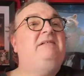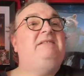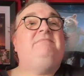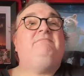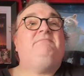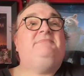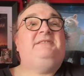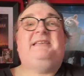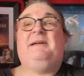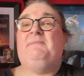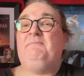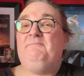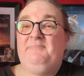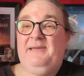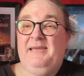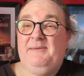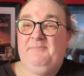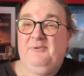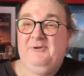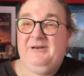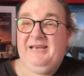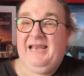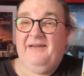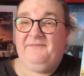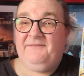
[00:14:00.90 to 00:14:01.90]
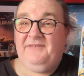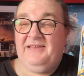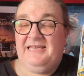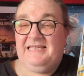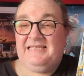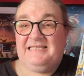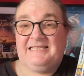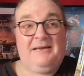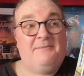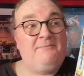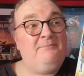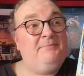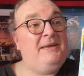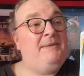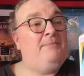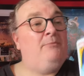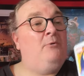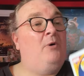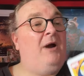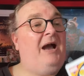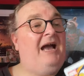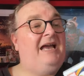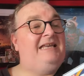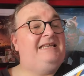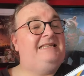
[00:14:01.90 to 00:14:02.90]
Some people love it, some
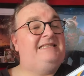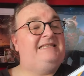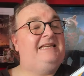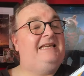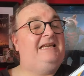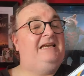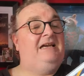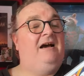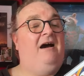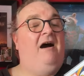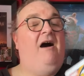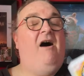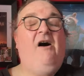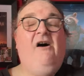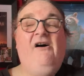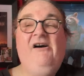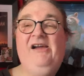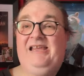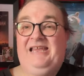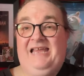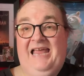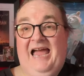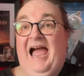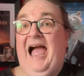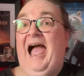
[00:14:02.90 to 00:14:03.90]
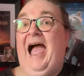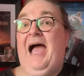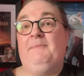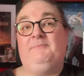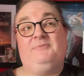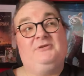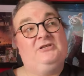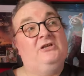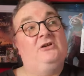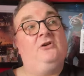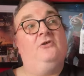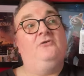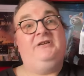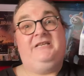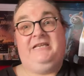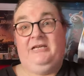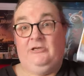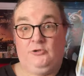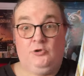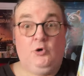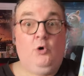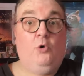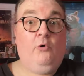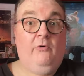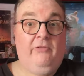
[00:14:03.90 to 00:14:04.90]
people hate it. I absolutely
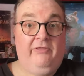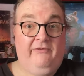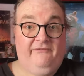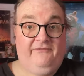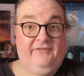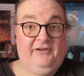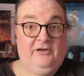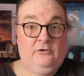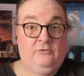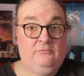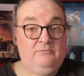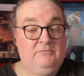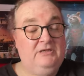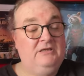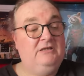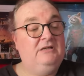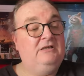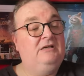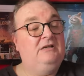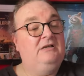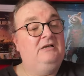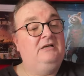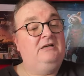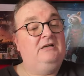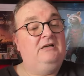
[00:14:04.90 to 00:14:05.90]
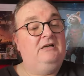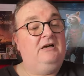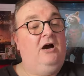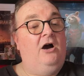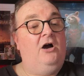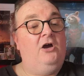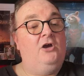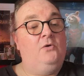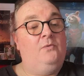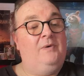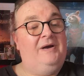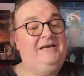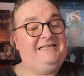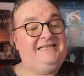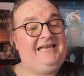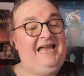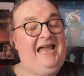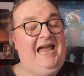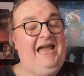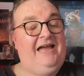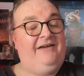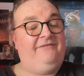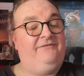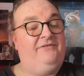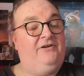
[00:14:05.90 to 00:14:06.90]
adore the film. I always
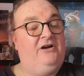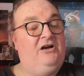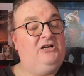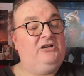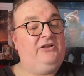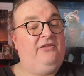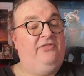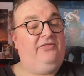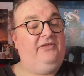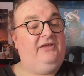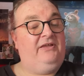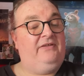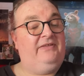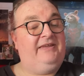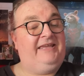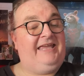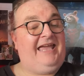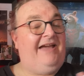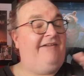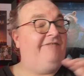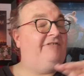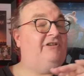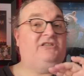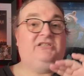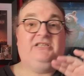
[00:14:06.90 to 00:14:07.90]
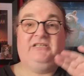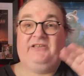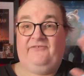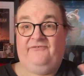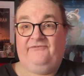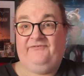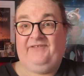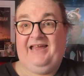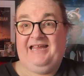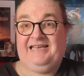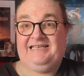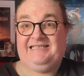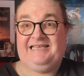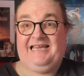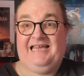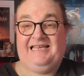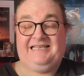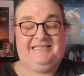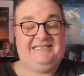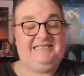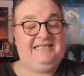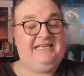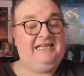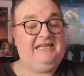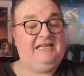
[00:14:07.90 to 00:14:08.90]
have. I think the characters are
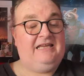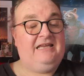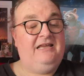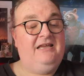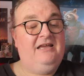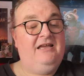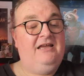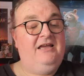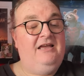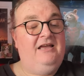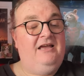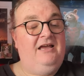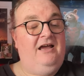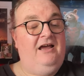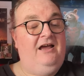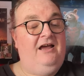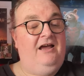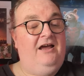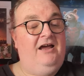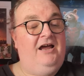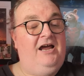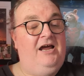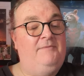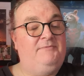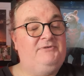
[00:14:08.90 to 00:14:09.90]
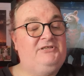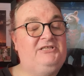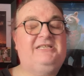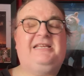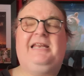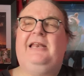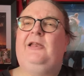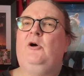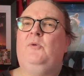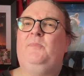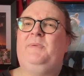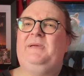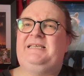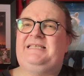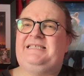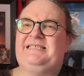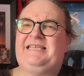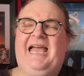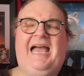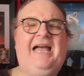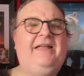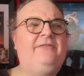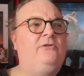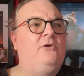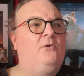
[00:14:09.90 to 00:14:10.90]
fantastic. I'm just a little bit
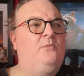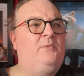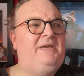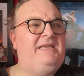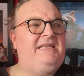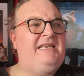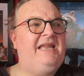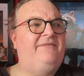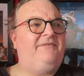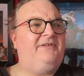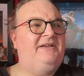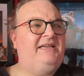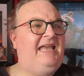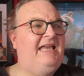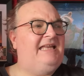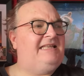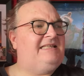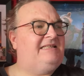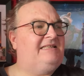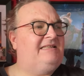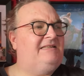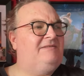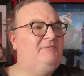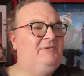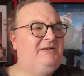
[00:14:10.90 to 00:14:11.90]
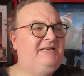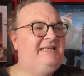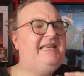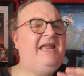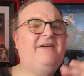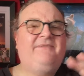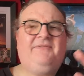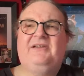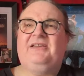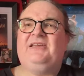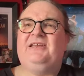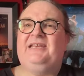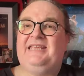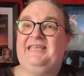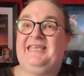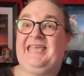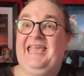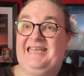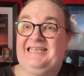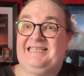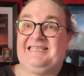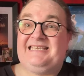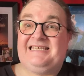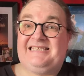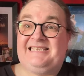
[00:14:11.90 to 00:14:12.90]
sad that we're never going to
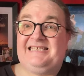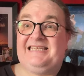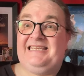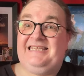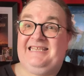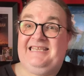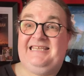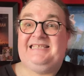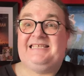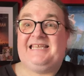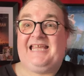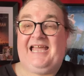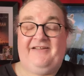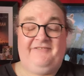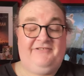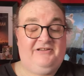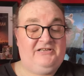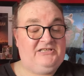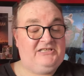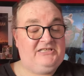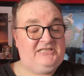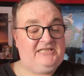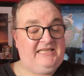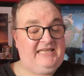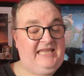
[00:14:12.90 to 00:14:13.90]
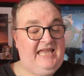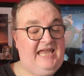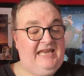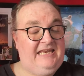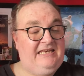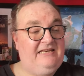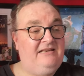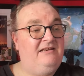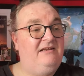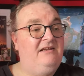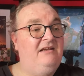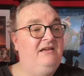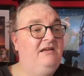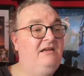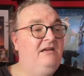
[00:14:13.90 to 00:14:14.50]
get to see these characters again